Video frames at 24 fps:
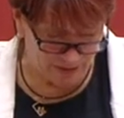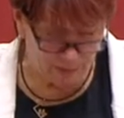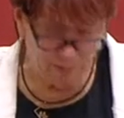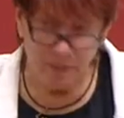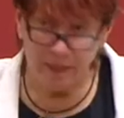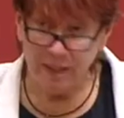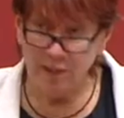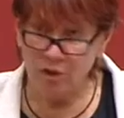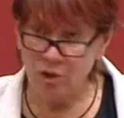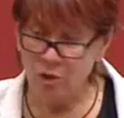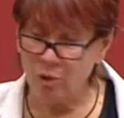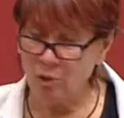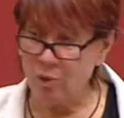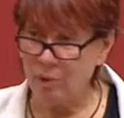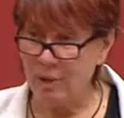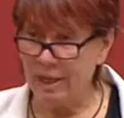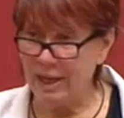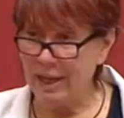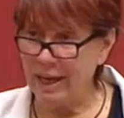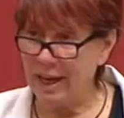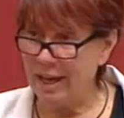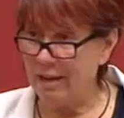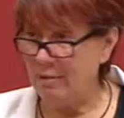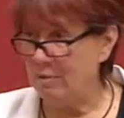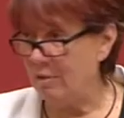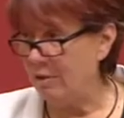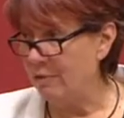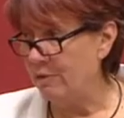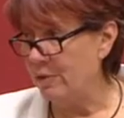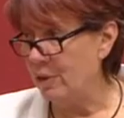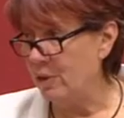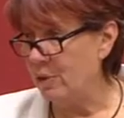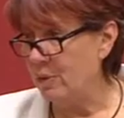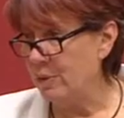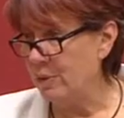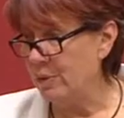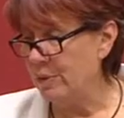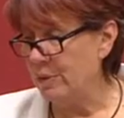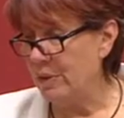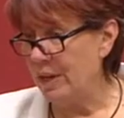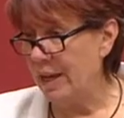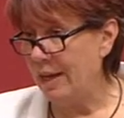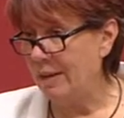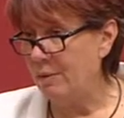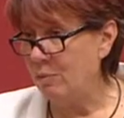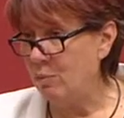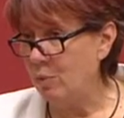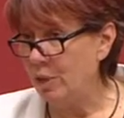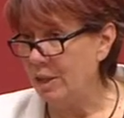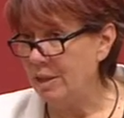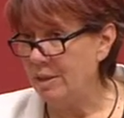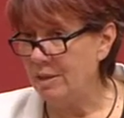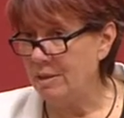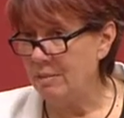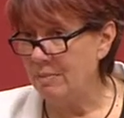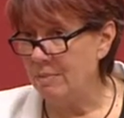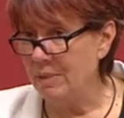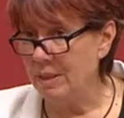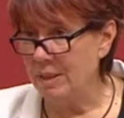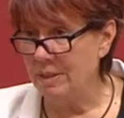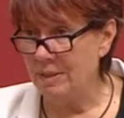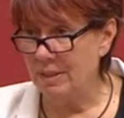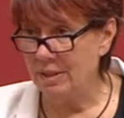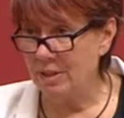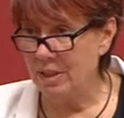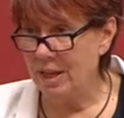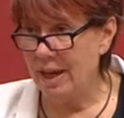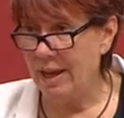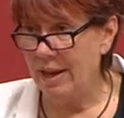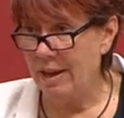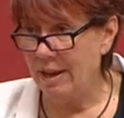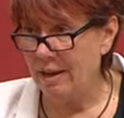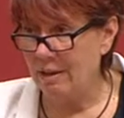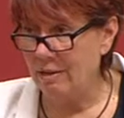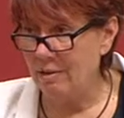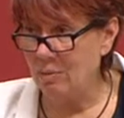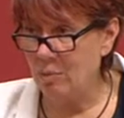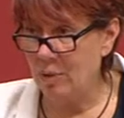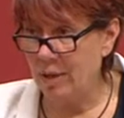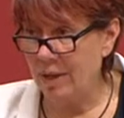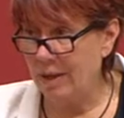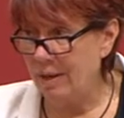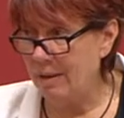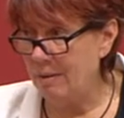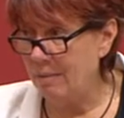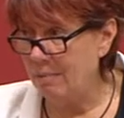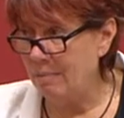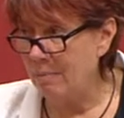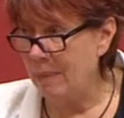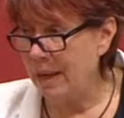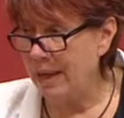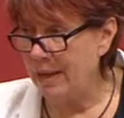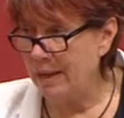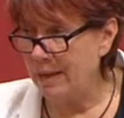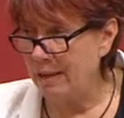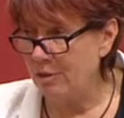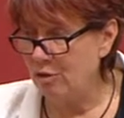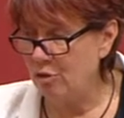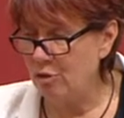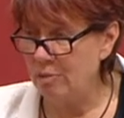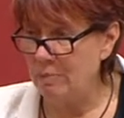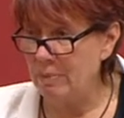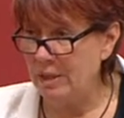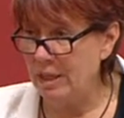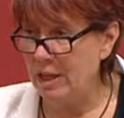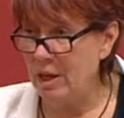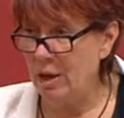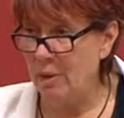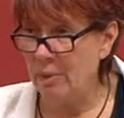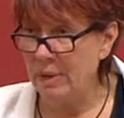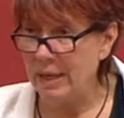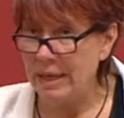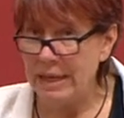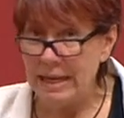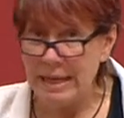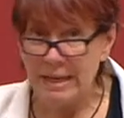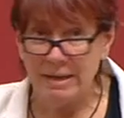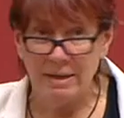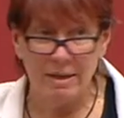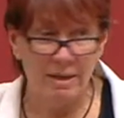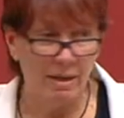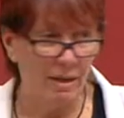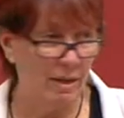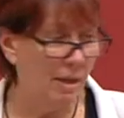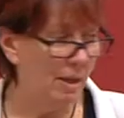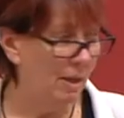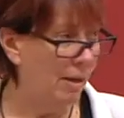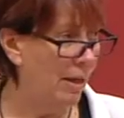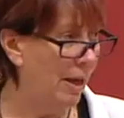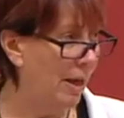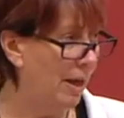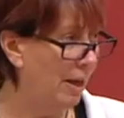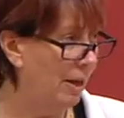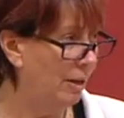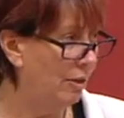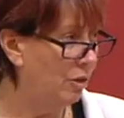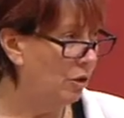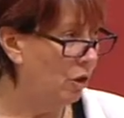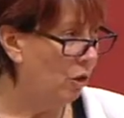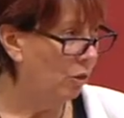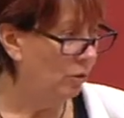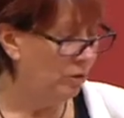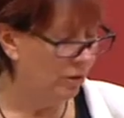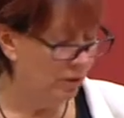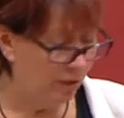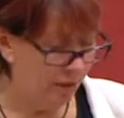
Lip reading: mentoring and referrals. And Wyndham is a town where money should be going in, not